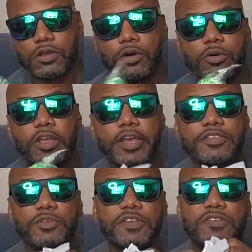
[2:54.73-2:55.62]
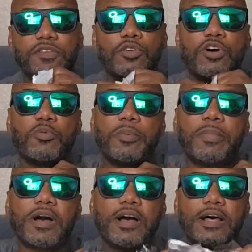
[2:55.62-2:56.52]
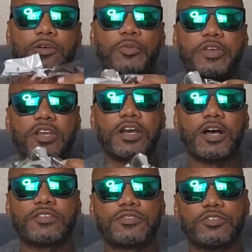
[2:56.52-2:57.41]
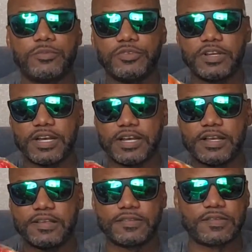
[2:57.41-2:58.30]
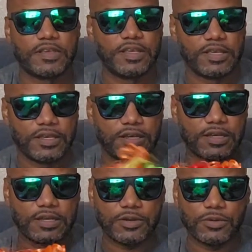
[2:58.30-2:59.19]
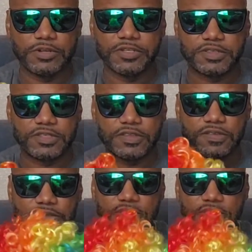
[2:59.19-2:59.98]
Okay, so this is going with my Halloween costume, you guys. I ordered this